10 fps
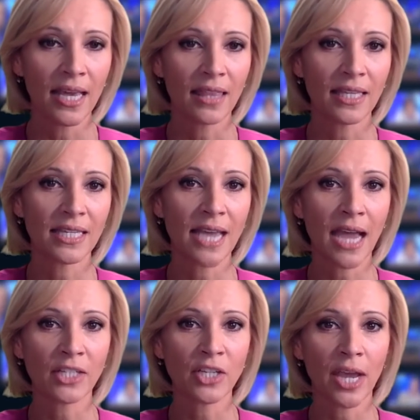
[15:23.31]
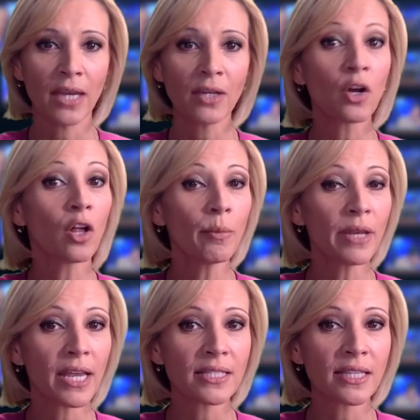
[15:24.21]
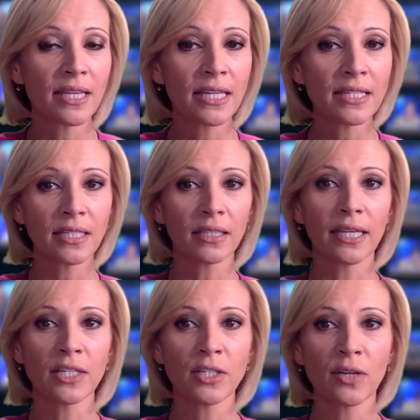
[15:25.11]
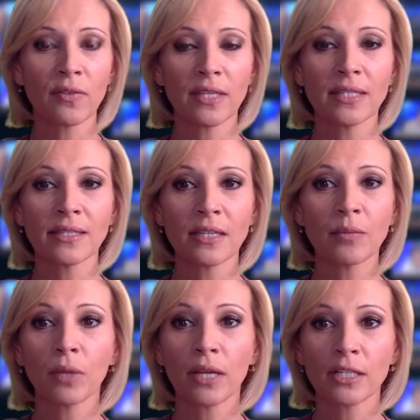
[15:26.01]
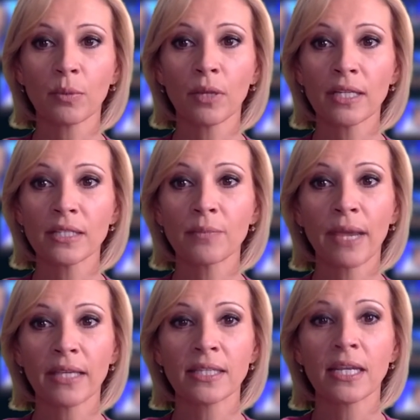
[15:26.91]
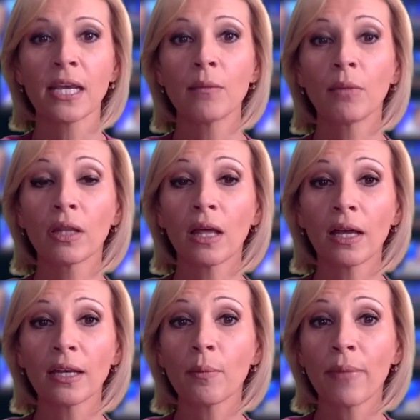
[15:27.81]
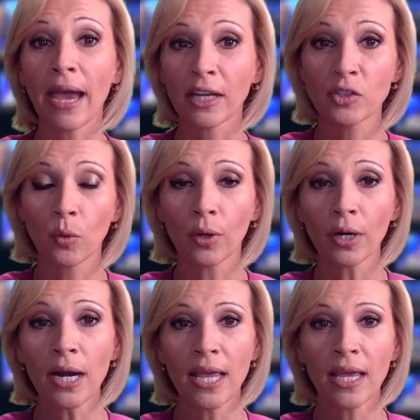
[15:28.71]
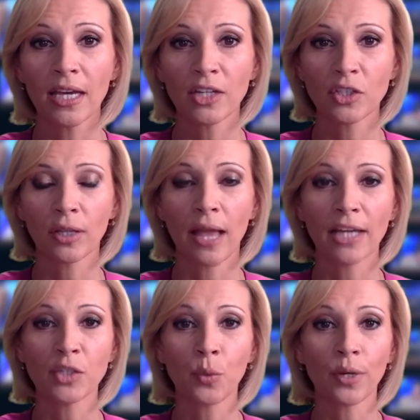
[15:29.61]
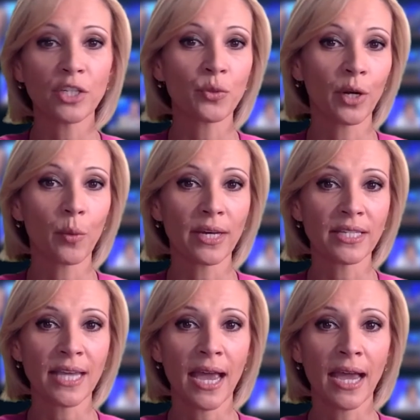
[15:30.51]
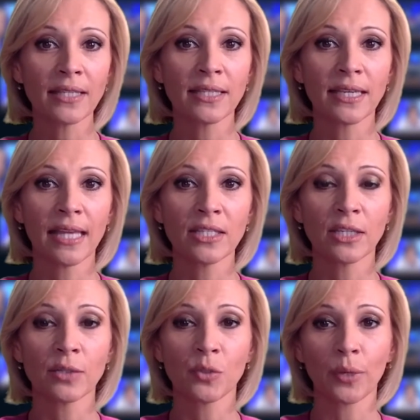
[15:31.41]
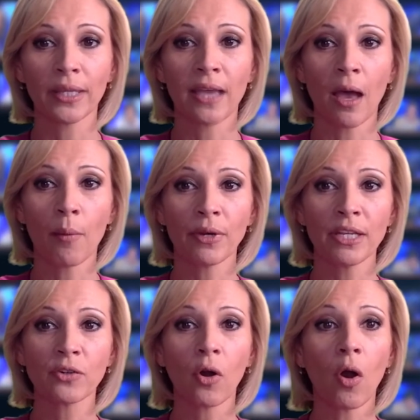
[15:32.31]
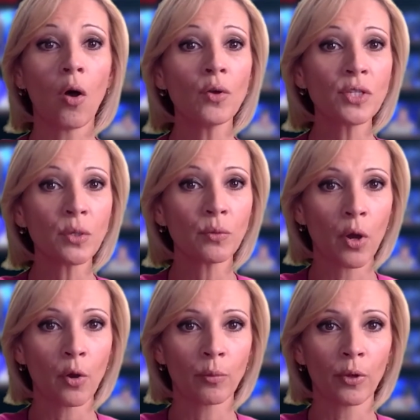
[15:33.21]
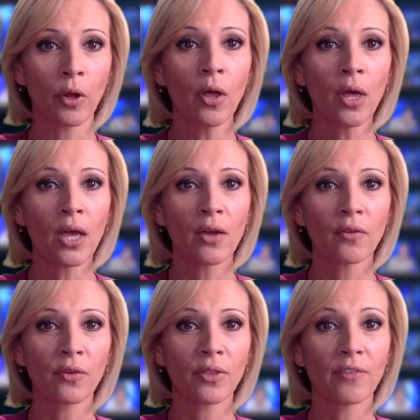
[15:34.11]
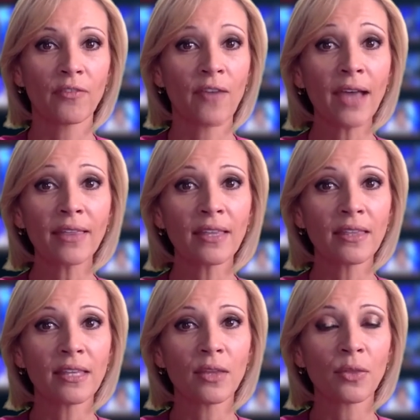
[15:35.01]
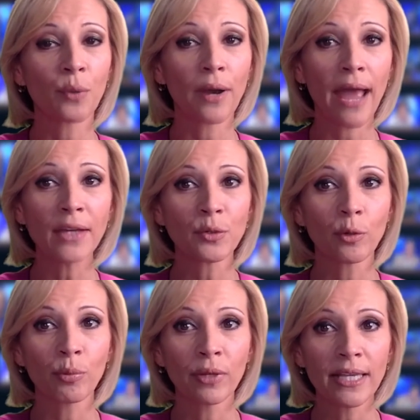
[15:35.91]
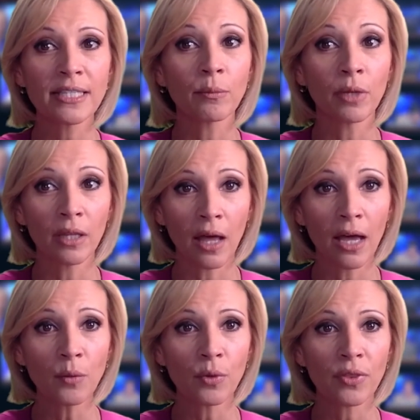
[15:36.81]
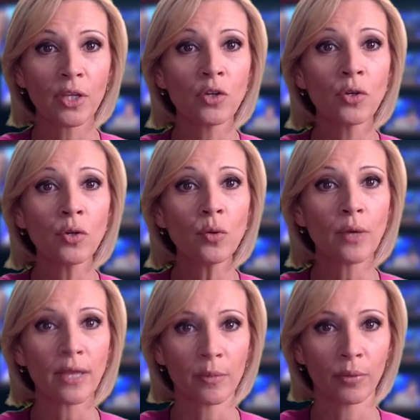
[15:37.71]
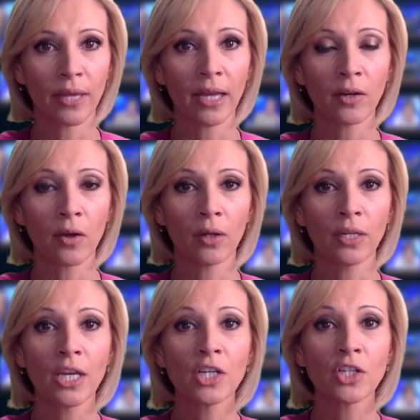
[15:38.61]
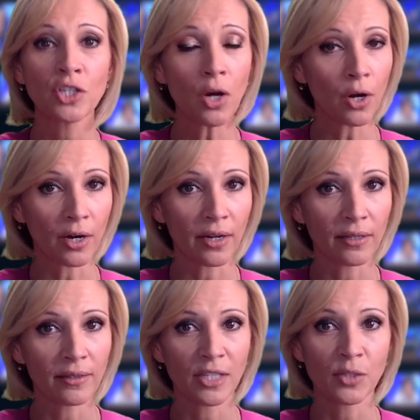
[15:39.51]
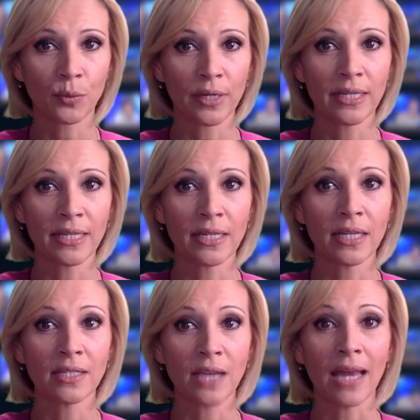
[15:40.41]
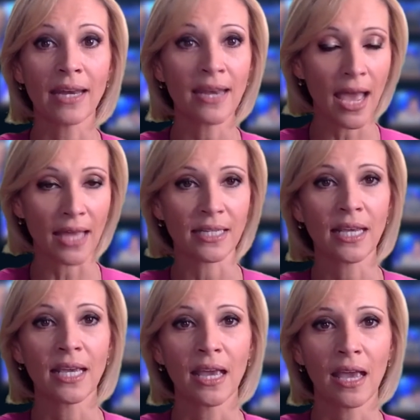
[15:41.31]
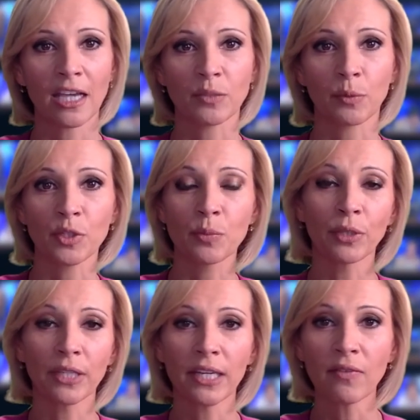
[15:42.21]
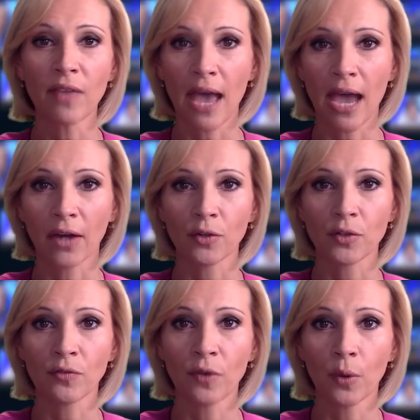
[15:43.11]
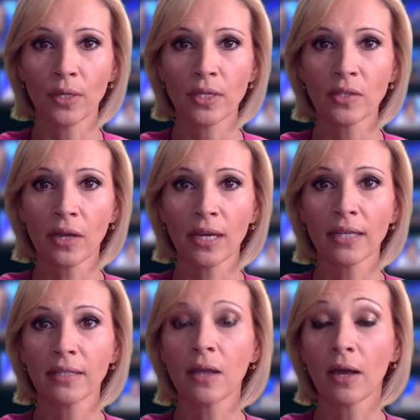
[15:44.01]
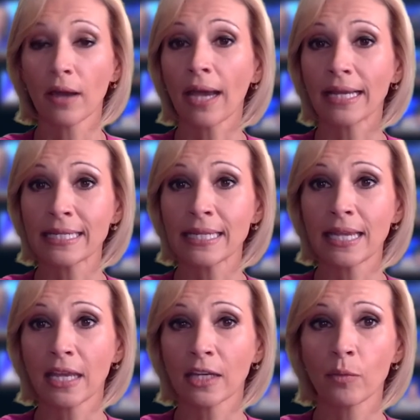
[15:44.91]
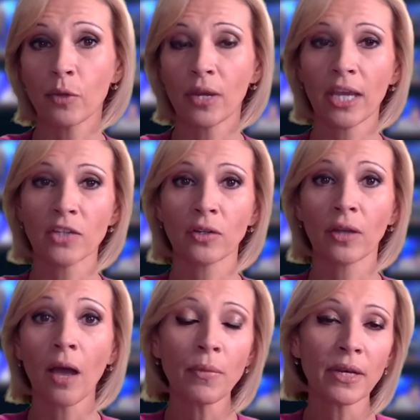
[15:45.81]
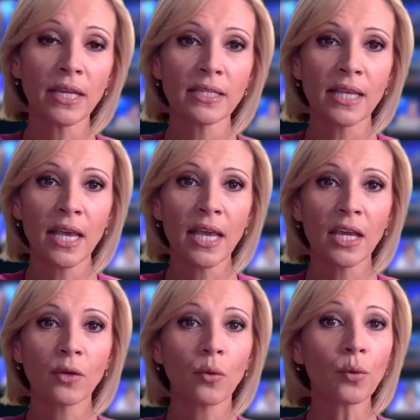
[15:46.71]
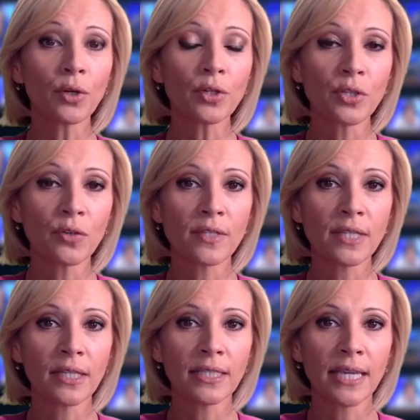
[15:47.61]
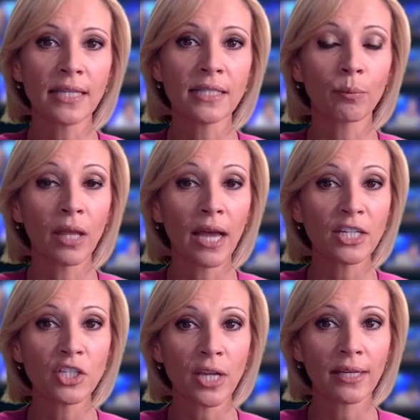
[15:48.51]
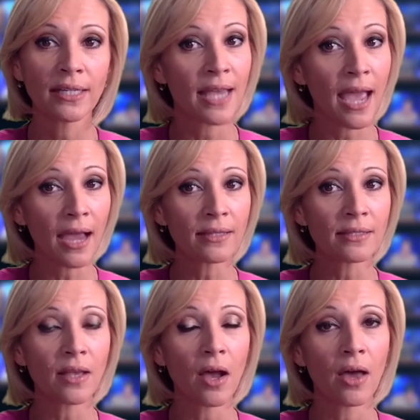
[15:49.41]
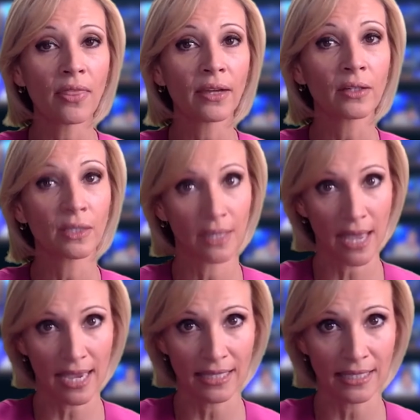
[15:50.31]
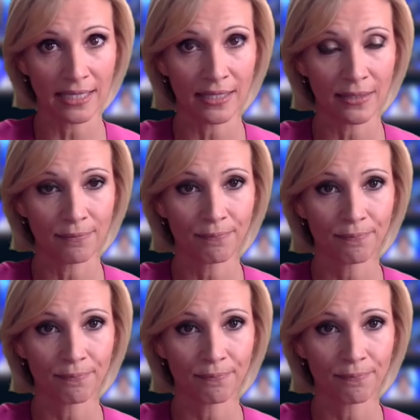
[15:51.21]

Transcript: The attack chain culminates in the installation of the C++-based Milan backdoor. July 2021 attacks against Israeli companies are also notable for the fact that the threat actor replaced Milan with a new implant called Shark that's written in .NET. Experts believe the hackers focus on IT and communication companies in order to facilitate supply chain attacks on their clients.